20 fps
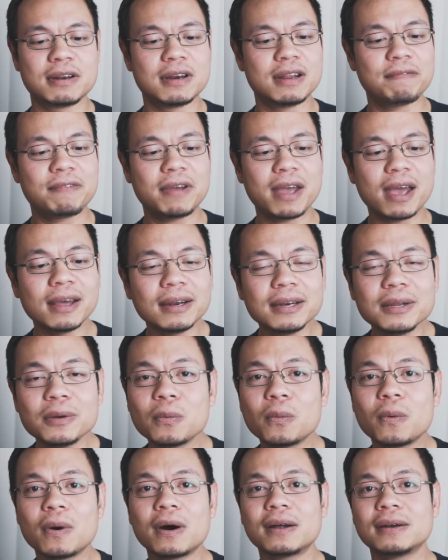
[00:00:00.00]
And if
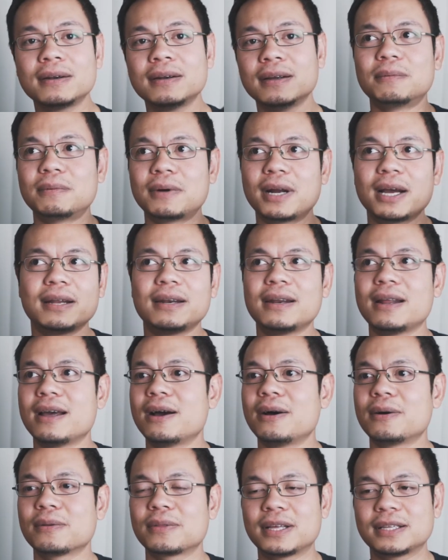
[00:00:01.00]
anyone right
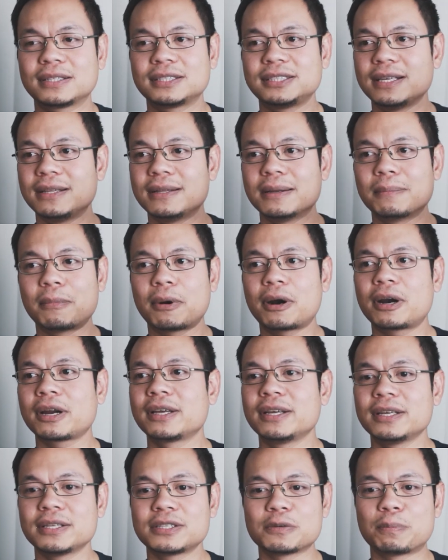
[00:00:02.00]
now that's in the
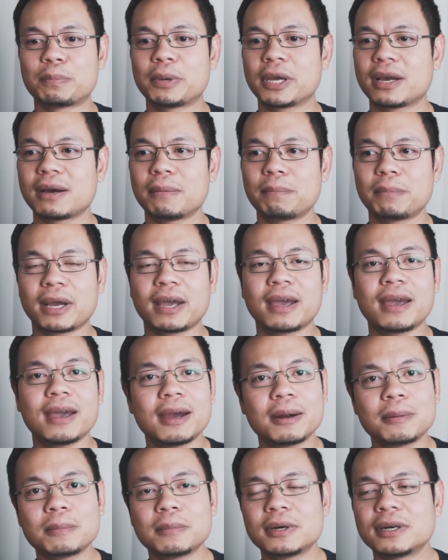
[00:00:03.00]
market to pick up a
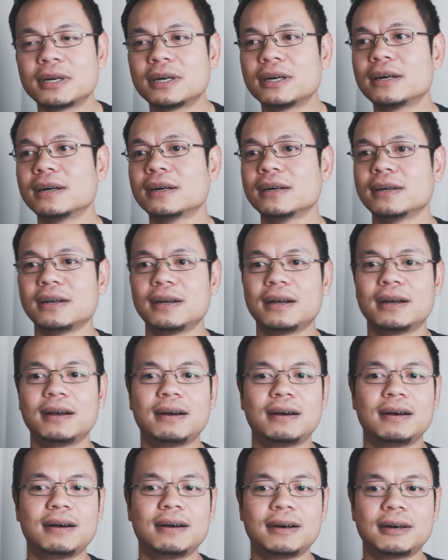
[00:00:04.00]
camera
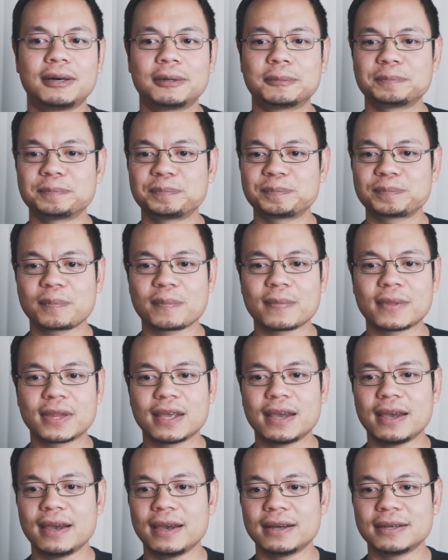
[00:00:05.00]

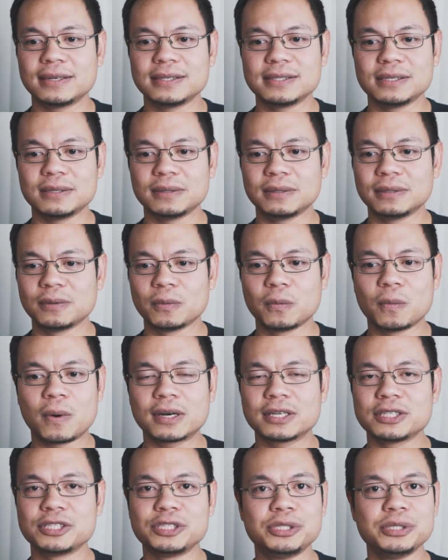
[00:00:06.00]
and
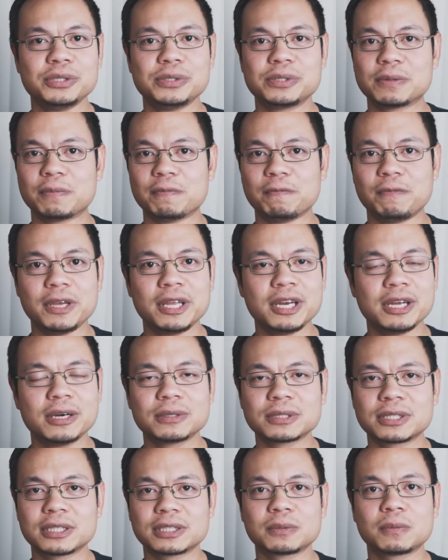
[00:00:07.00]
wanted to do some
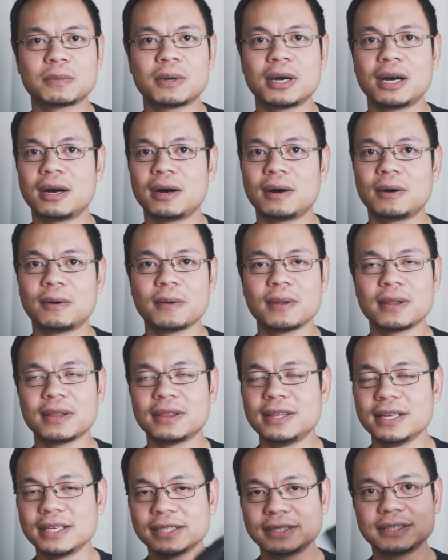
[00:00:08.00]
videos as well,
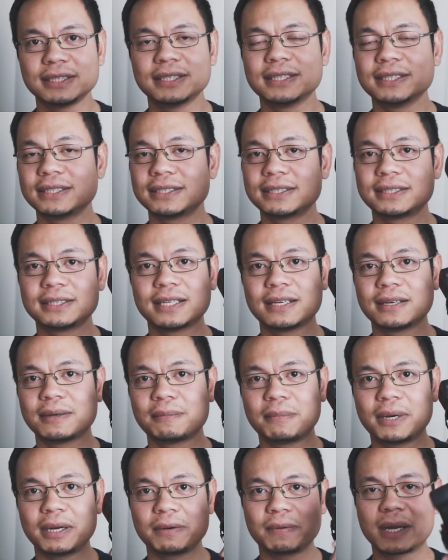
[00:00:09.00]
this is
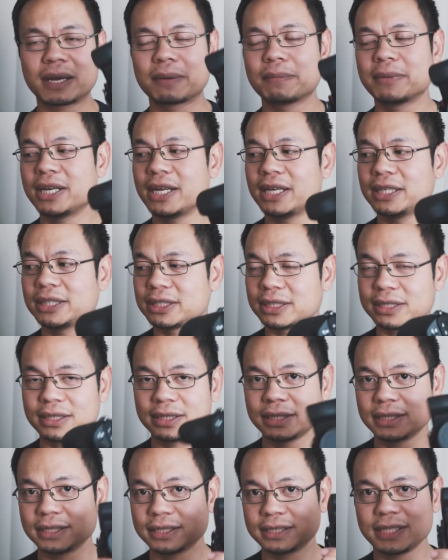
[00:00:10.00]
my recommendation,
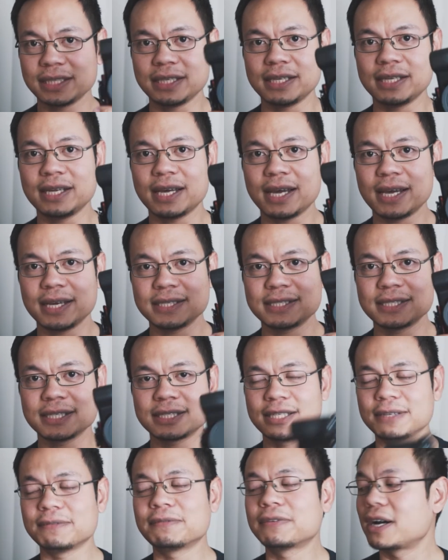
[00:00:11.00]
is the
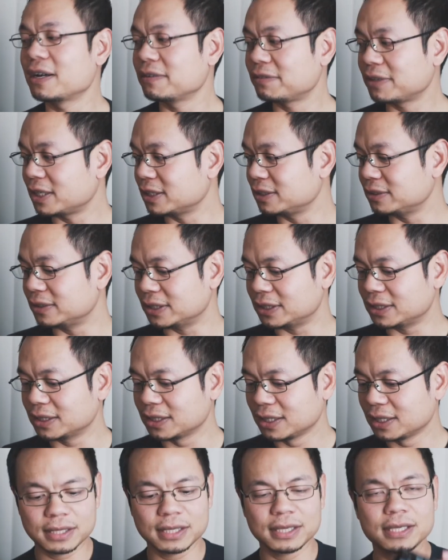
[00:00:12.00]
A6500.
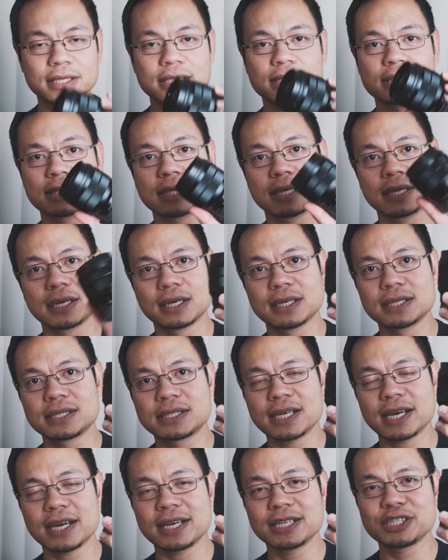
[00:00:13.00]
This
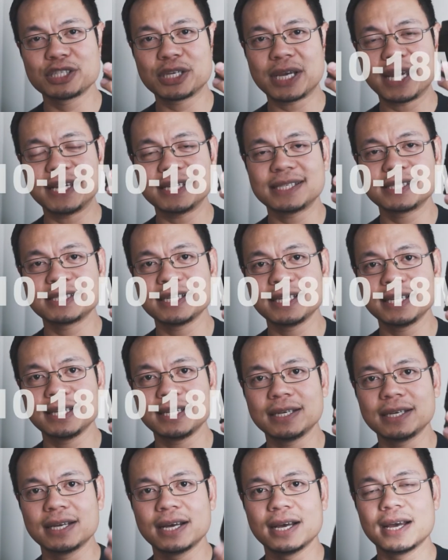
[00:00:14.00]
10 to
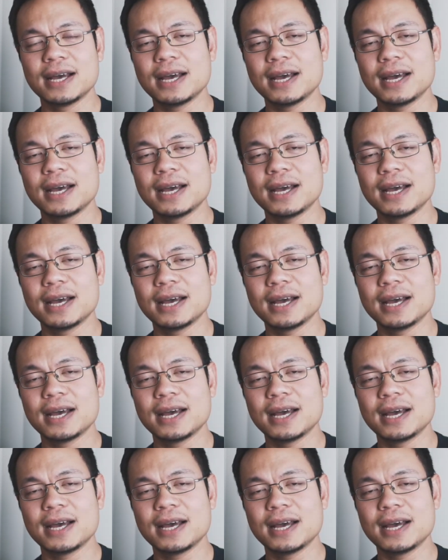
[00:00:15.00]
18